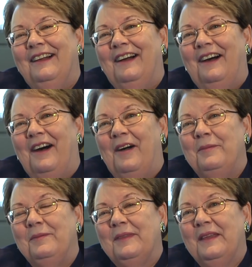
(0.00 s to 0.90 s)

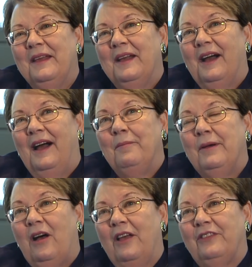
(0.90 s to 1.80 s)

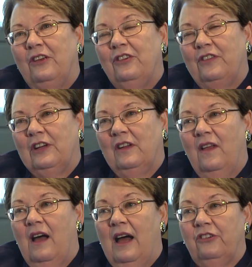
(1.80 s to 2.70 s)
But also just a
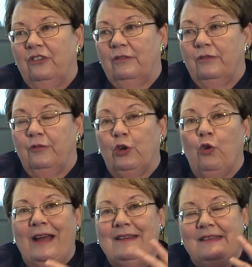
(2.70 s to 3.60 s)
collage of the
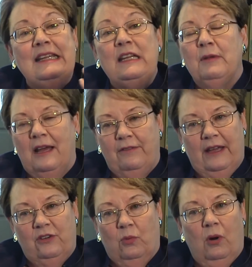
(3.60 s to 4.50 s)
great team I've
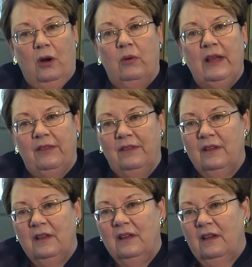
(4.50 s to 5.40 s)
had to work with.
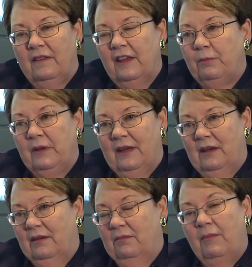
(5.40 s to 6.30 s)
They've
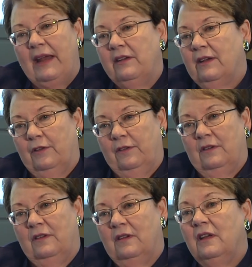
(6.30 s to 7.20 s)
been
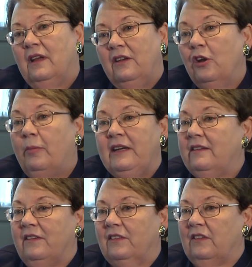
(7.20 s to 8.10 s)
magnificent. Nobody
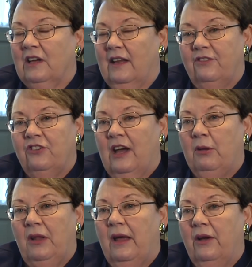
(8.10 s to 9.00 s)
does this kind of job
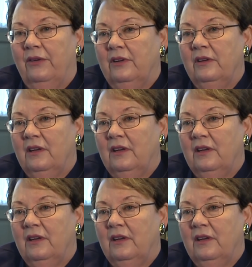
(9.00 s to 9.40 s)
alone.